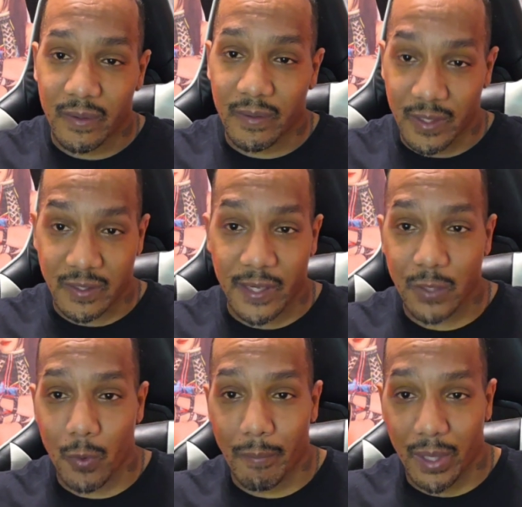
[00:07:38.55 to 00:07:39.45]
These
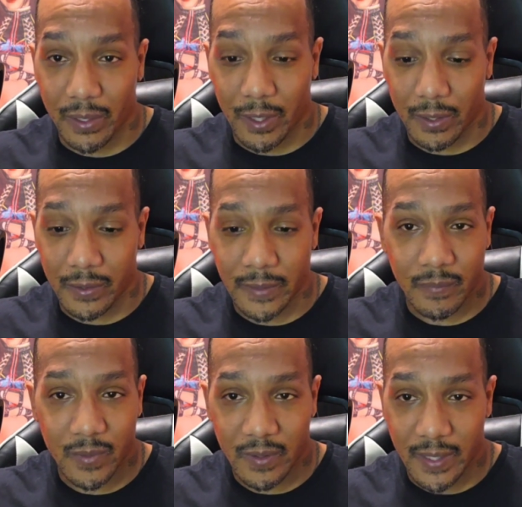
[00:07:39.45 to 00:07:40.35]
things were butt ugly.
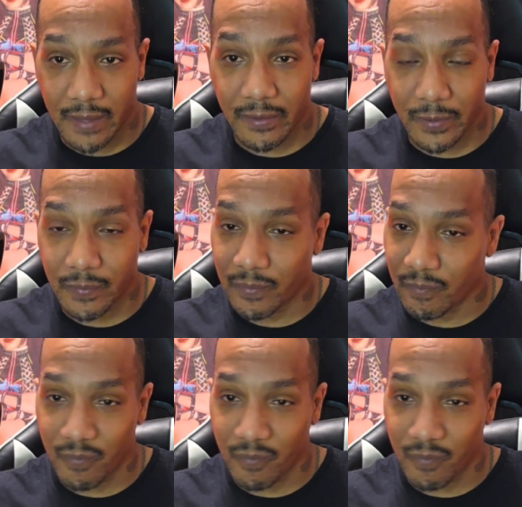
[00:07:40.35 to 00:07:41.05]
Another